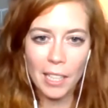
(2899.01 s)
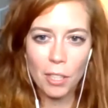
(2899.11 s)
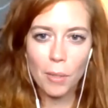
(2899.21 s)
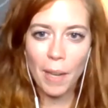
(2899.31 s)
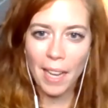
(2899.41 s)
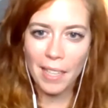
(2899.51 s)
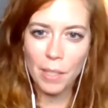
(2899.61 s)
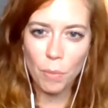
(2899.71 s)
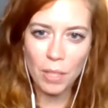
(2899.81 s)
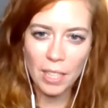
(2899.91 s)
too had
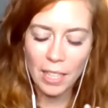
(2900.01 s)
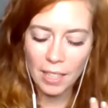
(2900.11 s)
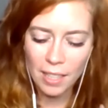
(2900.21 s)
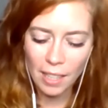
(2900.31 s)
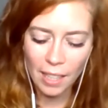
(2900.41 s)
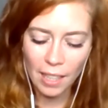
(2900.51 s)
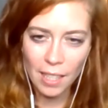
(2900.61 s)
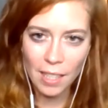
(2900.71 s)
his receipts and ended